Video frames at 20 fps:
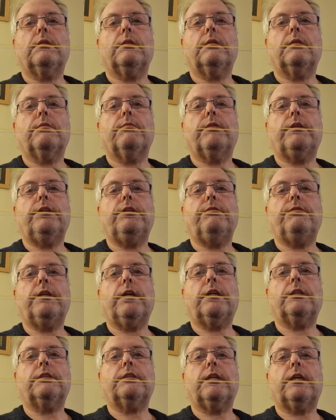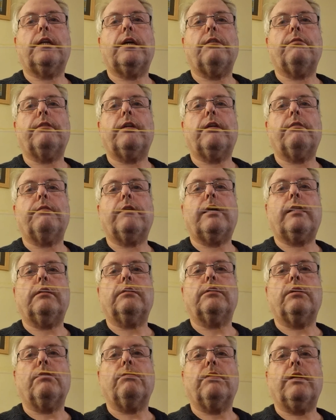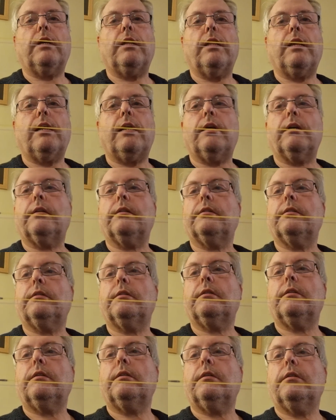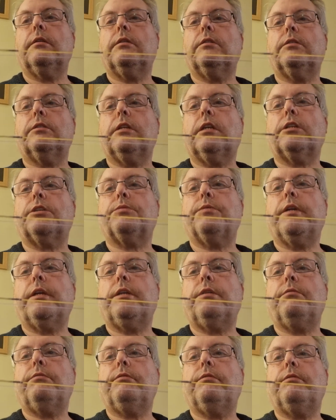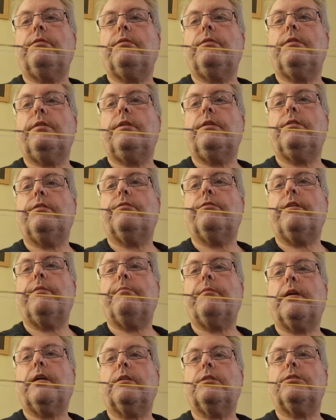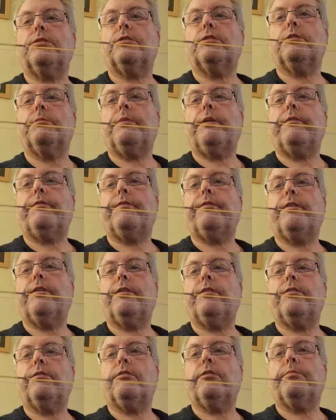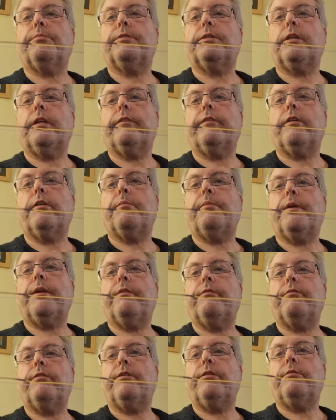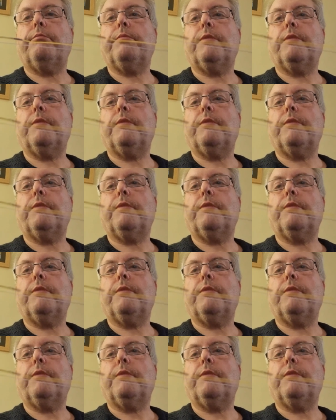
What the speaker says: when you cast that out now, that'll go like that. So that's where you crimp that just a bit further up to give it a bit of room.